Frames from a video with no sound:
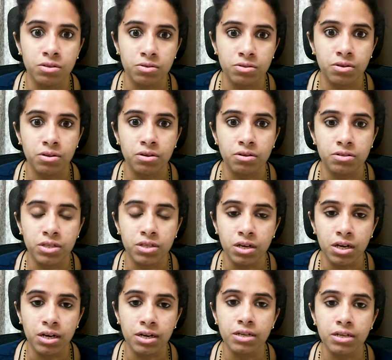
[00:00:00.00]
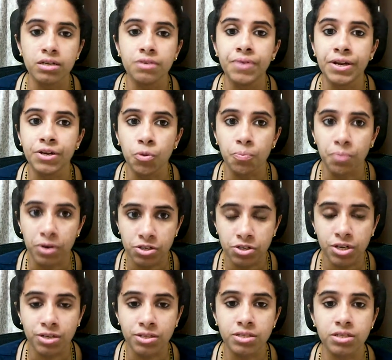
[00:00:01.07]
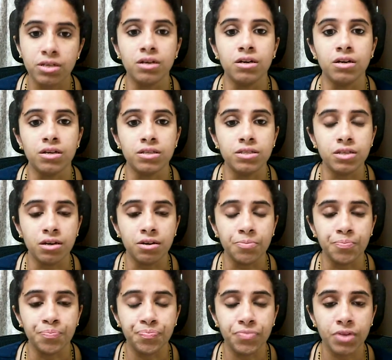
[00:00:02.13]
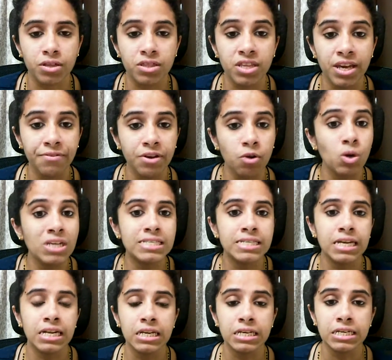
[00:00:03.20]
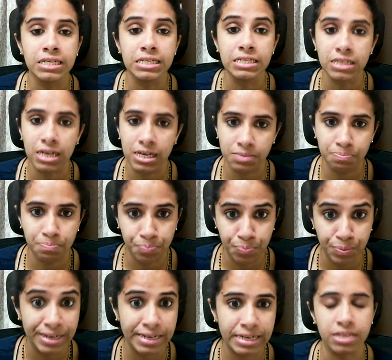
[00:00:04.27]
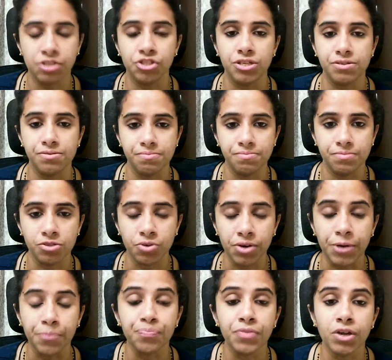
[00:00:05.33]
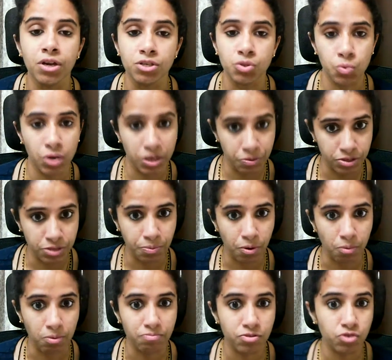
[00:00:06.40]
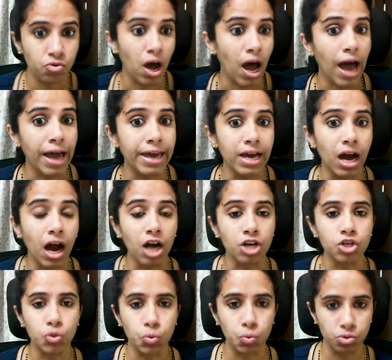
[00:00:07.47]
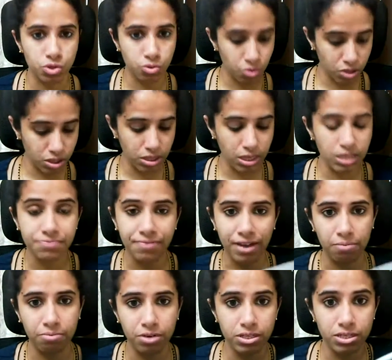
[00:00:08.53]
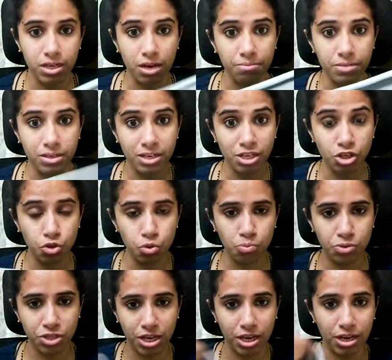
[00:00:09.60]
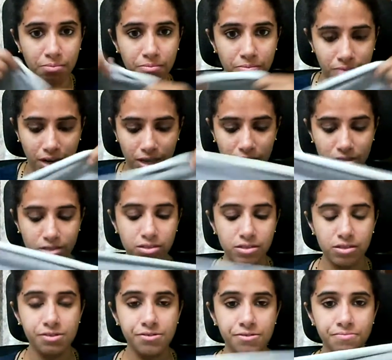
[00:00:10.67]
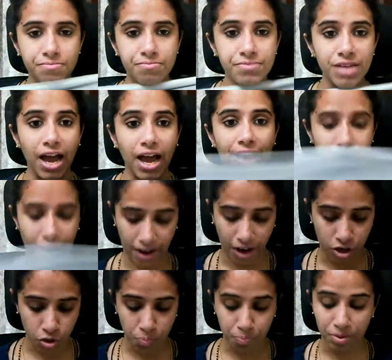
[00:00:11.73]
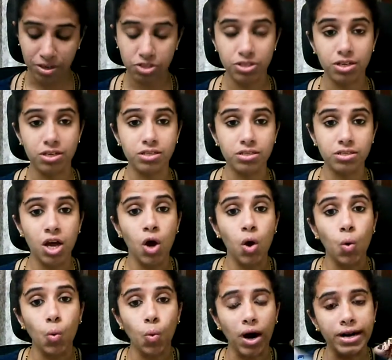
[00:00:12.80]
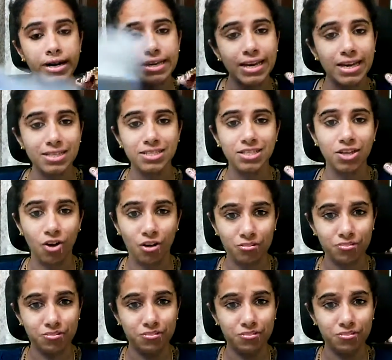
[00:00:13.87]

there, when you purchased they were only selling it as per kg. Okay, so that was a problem. So I had to. So these fabrics come in a tube shape like this. I had to purchase 1 kg of